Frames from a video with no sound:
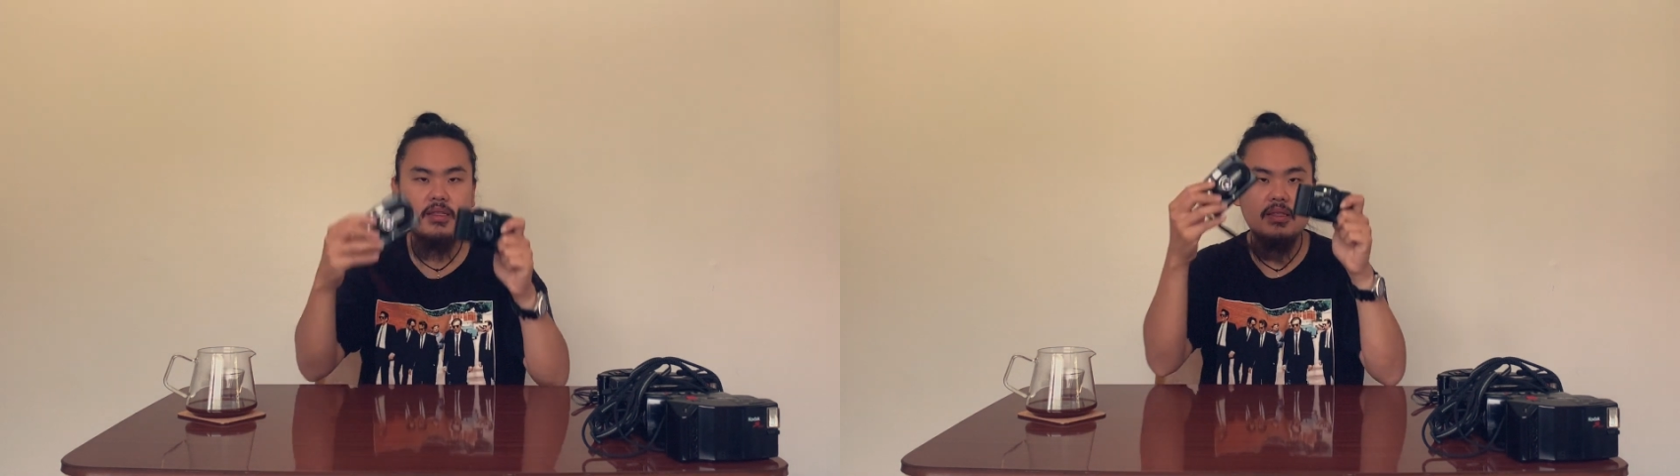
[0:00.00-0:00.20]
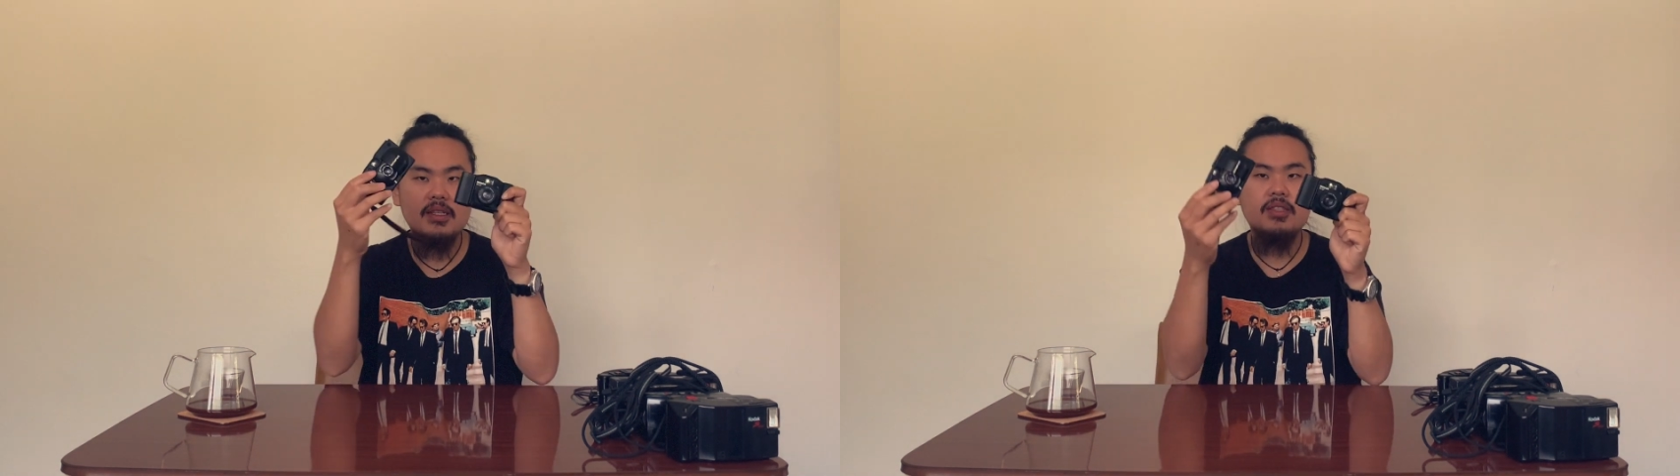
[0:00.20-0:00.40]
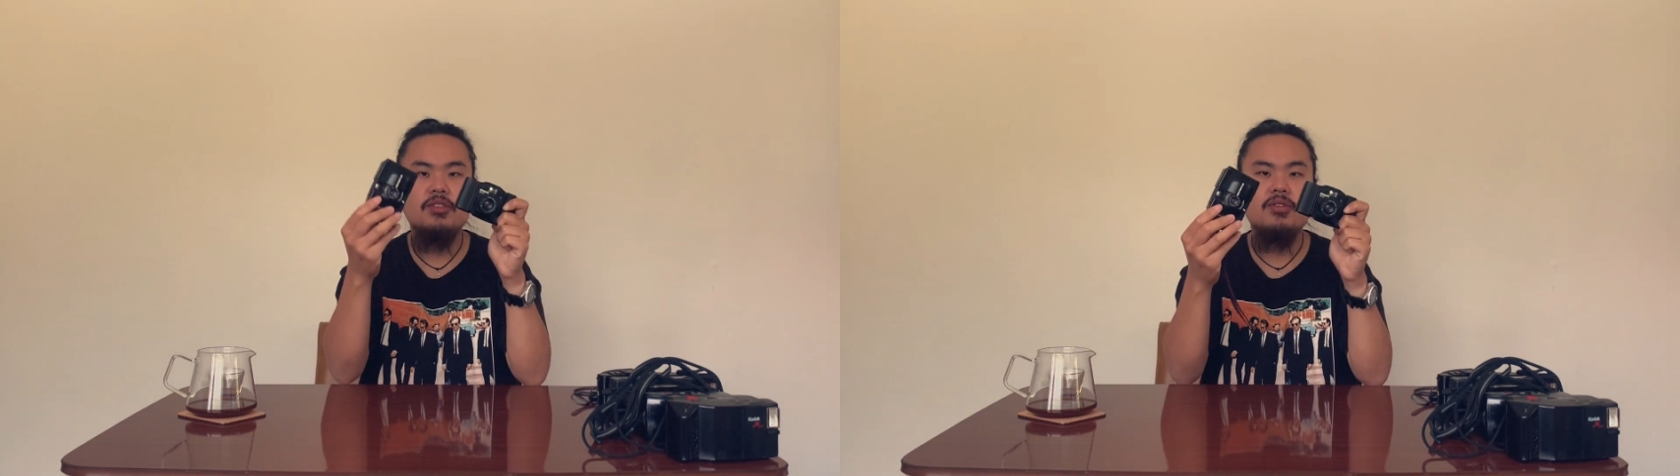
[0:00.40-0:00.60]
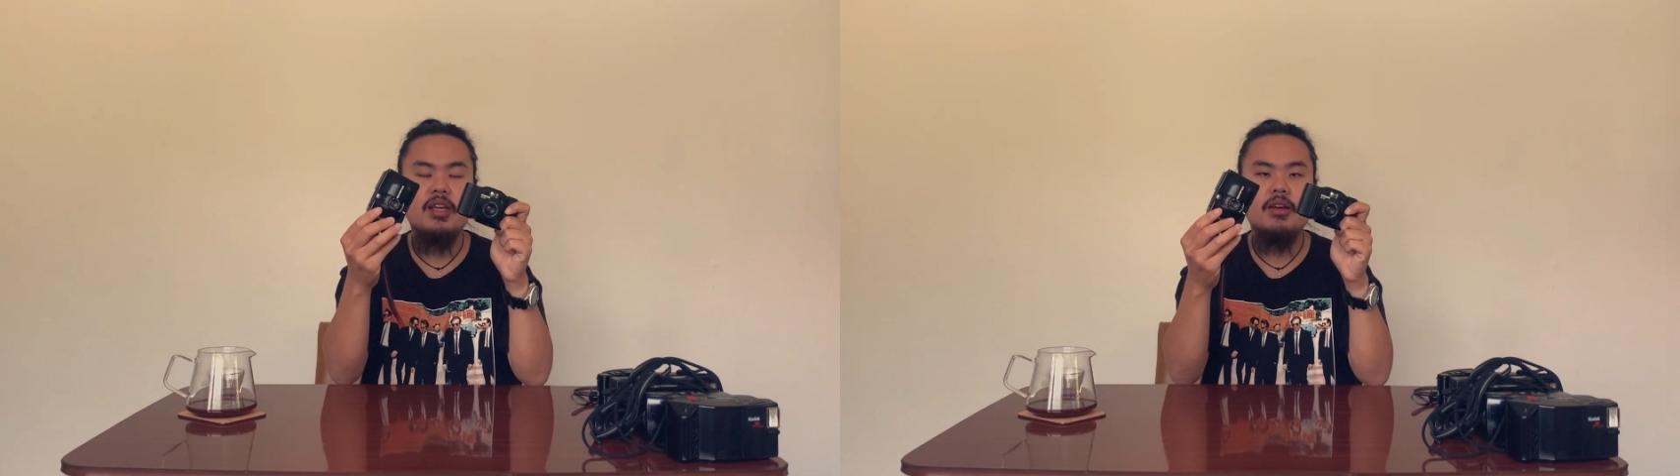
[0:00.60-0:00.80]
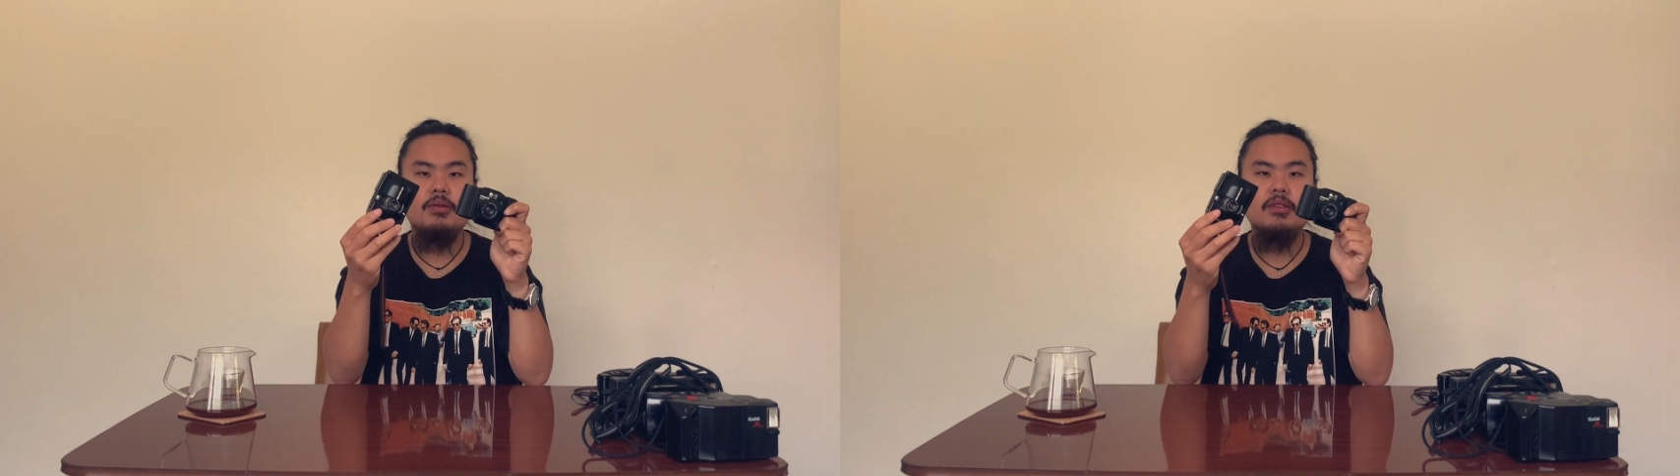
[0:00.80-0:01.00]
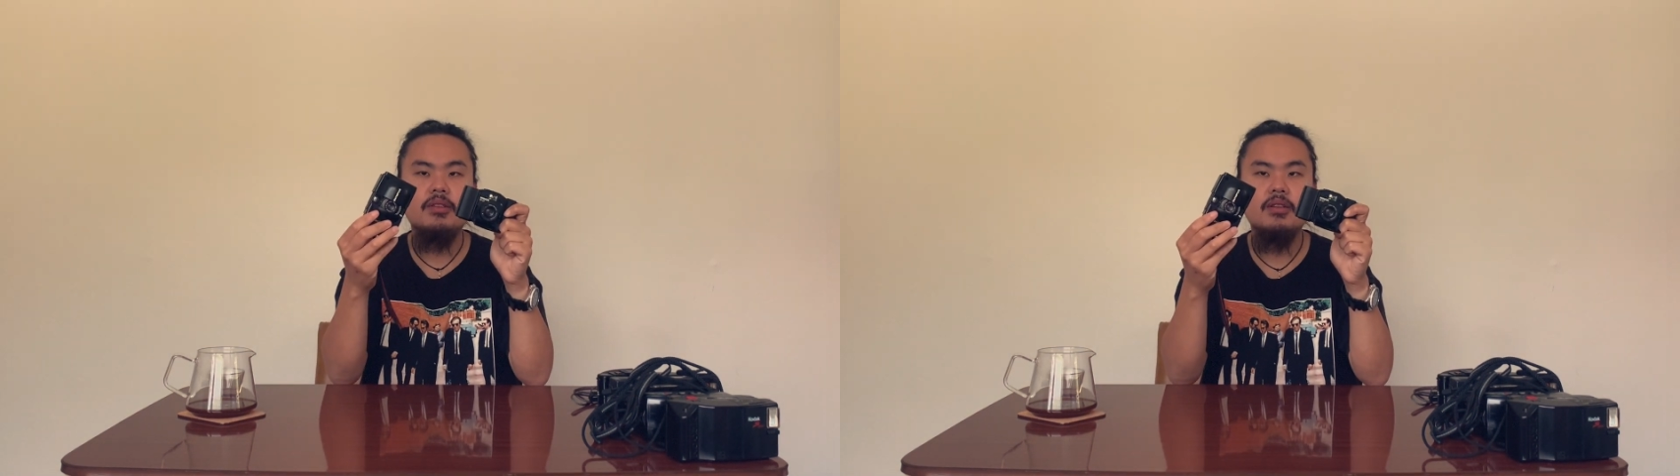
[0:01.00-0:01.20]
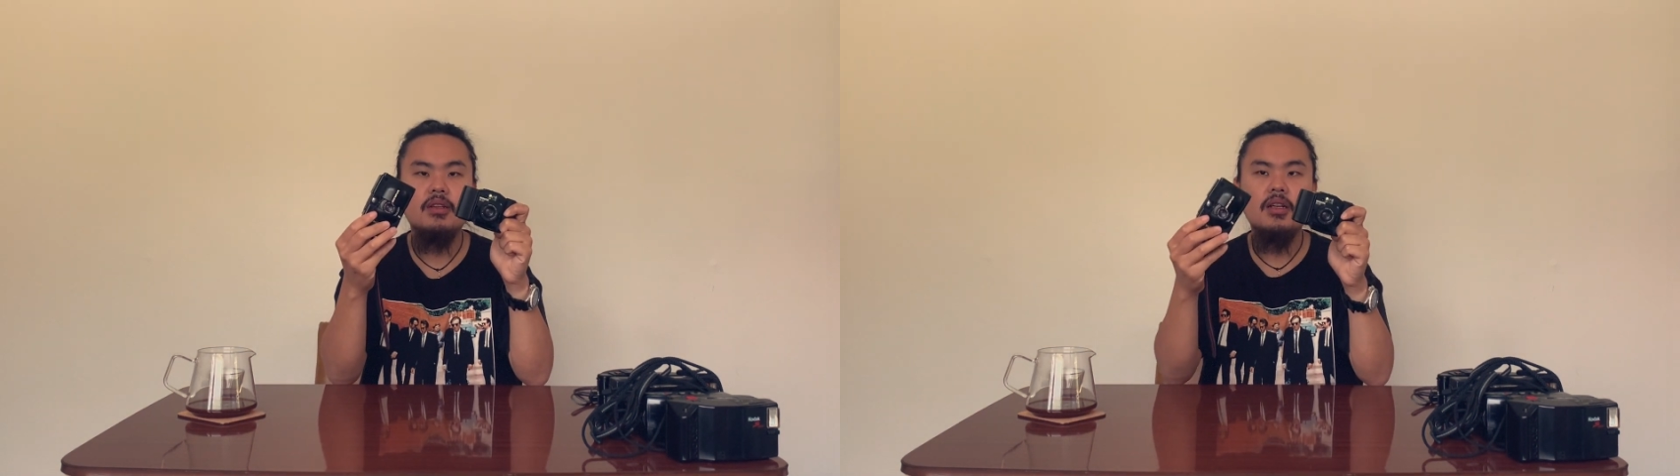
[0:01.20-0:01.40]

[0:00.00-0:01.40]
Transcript: these two cameras.